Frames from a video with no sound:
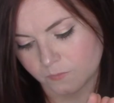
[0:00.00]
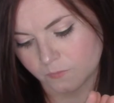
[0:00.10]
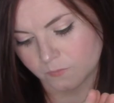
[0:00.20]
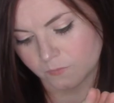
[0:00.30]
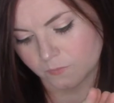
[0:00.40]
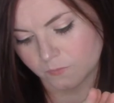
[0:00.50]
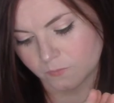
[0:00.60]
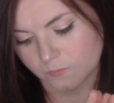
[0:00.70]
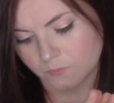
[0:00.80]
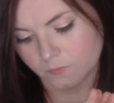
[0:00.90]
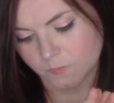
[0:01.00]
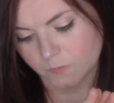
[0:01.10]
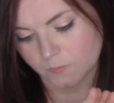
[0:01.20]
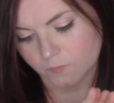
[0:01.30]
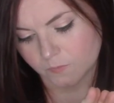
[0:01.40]

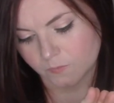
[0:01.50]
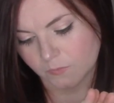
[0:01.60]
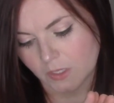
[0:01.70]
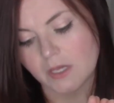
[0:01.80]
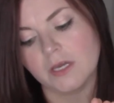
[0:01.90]
Nobody speaks.